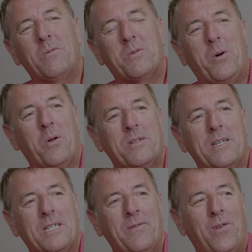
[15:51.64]
was
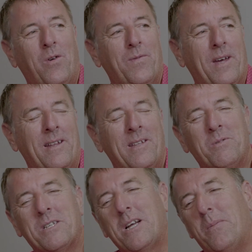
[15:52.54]
politics involved then. There was a
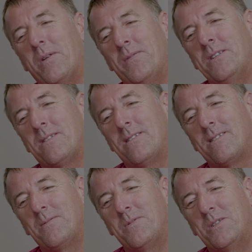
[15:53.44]
couple of incidents
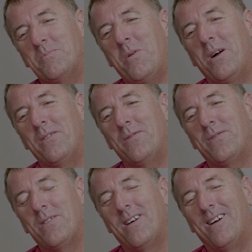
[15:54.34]
which might have
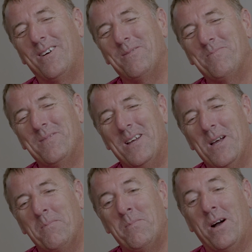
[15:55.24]

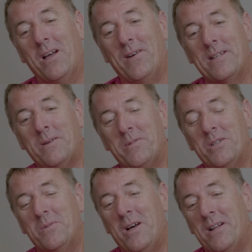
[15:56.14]
had something to do
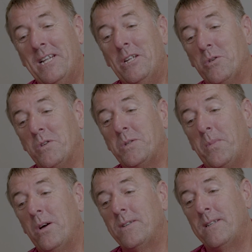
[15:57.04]
with it. I nearly joined
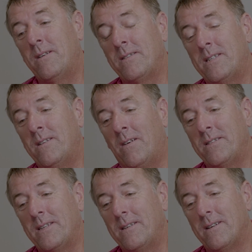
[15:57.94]
Spurs in
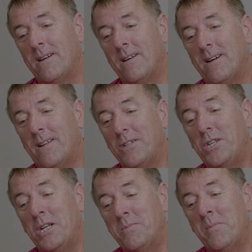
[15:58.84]
1990 and I changed my